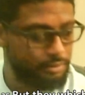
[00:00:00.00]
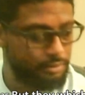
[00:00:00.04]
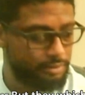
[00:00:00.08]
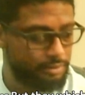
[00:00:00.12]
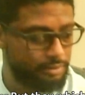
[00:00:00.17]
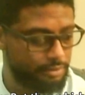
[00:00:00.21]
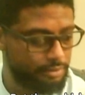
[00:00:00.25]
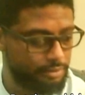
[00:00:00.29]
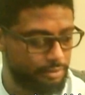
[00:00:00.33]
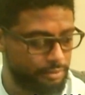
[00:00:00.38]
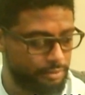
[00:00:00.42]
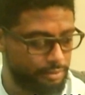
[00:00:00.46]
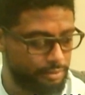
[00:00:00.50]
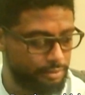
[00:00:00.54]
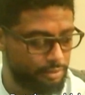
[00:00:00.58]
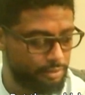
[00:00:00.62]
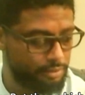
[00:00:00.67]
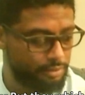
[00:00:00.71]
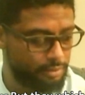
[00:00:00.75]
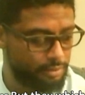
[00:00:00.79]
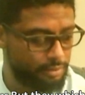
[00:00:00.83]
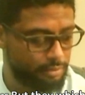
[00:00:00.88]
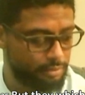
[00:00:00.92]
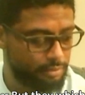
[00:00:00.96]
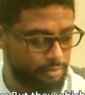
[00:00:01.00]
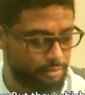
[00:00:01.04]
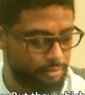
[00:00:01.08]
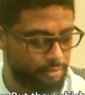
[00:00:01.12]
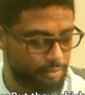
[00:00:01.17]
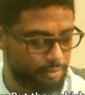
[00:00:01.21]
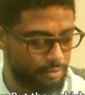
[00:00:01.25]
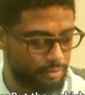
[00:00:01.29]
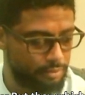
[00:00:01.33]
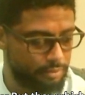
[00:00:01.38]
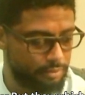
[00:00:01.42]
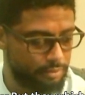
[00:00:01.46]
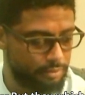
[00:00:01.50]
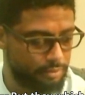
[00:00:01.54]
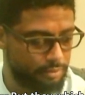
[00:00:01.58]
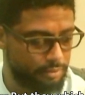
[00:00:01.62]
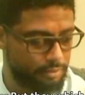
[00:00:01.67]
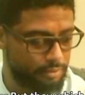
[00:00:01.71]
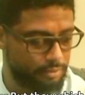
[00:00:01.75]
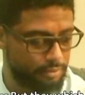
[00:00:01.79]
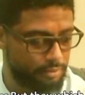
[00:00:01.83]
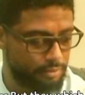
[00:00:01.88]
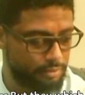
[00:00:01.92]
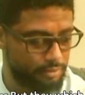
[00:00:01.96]

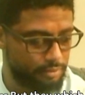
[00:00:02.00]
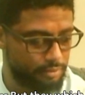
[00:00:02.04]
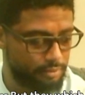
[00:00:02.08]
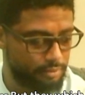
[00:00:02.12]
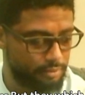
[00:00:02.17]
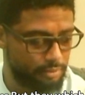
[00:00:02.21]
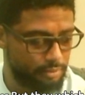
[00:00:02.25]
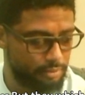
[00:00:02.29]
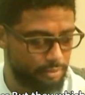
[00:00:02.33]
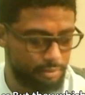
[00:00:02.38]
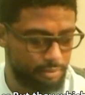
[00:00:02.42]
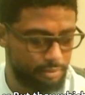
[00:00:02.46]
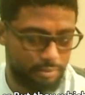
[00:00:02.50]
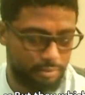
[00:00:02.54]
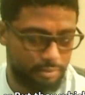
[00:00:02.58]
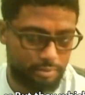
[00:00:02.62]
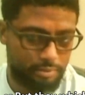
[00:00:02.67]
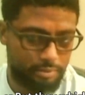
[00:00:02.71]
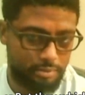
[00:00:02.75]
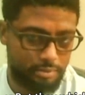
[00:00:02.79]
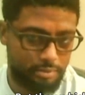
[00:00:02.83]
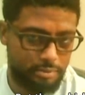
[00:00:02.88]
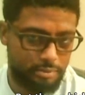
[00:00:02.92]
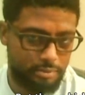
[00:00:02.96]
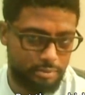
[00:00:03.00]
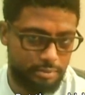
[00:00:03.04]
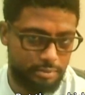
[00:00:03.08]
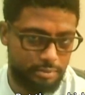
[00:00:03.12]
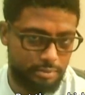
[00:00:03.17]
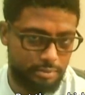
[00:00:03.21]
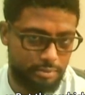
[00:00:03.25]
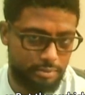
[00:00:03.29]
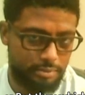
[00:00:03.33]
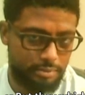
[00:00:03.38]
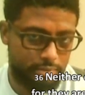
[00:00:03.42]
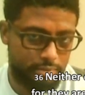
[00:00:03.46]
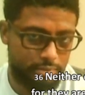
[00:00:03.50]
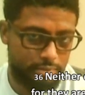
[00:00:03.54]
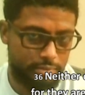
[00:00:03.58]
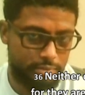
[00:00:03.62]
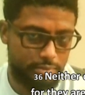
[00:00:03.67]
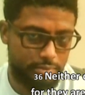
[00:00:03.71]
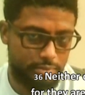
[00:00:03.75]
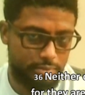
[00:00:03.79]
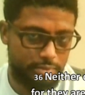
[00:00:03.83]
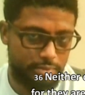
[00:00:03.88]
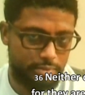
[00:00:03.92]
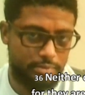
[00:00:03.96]

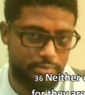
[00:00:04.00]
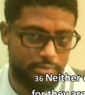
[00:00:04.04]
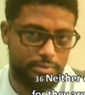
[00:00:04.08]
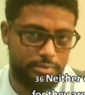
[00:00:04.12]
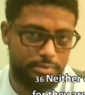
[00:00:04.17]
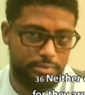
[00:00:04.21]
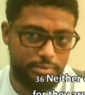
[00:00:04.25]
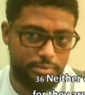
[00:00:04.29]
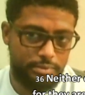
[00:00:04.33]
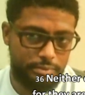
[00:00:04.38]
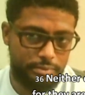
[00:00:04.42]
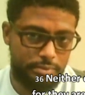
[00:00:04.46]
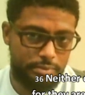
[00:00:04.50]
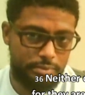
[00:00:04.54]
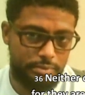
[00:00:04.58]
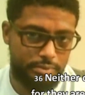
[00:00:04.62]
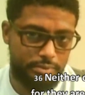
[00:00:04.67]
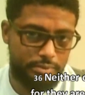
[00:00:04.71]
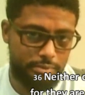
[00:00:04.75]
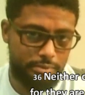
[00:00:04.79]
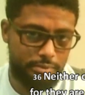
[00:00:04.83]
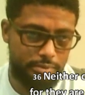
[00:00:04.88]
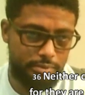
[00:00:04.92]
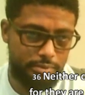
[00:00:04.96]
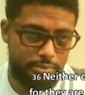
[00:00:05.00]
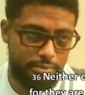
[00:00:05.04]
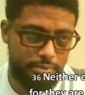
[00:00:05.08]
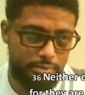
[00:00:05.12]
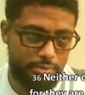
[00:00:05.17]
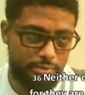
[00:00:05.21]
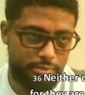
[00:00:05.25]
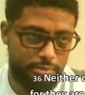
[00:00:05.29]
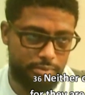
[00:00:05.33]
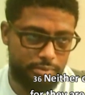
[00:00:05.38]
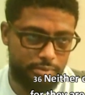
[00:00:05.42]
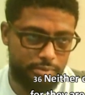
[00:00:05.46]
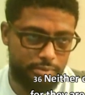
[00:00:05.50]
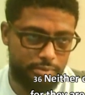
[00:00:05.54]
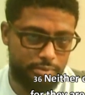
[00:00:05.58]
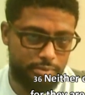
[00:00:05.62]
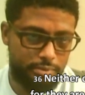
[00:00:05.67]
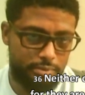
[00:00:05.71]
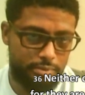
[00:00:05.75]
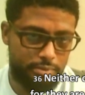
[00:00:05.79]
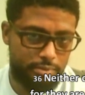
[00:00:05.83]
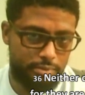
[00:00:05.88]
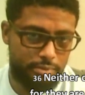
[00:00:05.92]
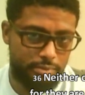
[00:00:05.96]

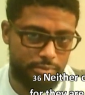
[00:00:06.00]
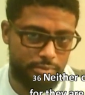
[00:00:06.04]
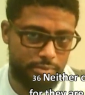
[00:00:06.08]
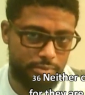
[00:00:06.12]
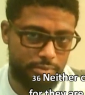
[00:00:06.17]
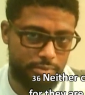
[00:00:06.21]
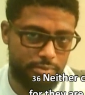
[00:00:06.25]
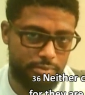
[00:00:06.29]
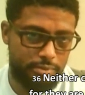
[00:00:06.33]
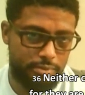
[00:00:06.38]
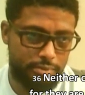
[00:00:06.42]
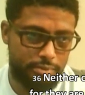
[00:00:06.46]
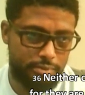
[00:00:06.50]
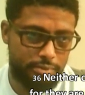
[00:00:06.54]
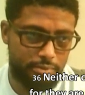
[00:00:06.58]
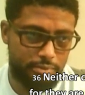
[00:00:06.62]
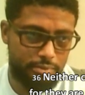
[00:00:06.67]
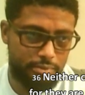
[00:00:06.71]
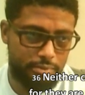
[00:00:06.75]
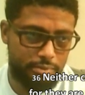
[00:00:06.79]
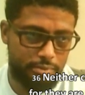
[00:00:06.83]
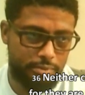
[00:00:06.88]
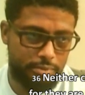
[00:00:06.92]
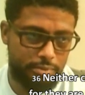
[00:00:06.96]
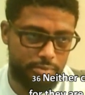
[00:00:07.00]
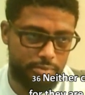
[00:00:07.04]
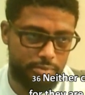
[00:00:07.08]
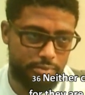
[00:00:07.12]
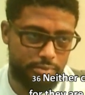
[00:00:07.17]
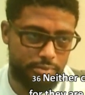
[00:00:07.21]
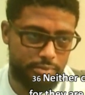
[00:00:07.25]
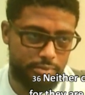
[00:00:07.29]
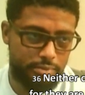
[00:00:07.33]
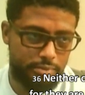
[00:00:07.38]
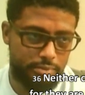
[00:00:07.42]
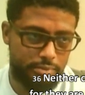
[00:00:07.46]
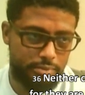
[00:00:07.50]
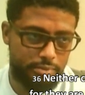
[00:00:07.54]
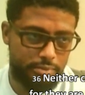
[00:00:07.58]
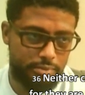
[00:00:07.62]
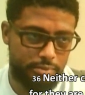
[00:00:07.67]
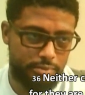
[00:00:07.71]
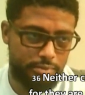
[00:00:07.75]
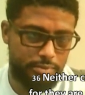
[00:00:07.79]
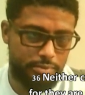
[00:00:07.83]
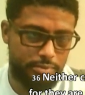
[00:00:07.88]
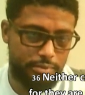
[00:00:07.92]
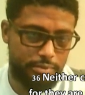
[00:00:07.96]
The person shown says nothing.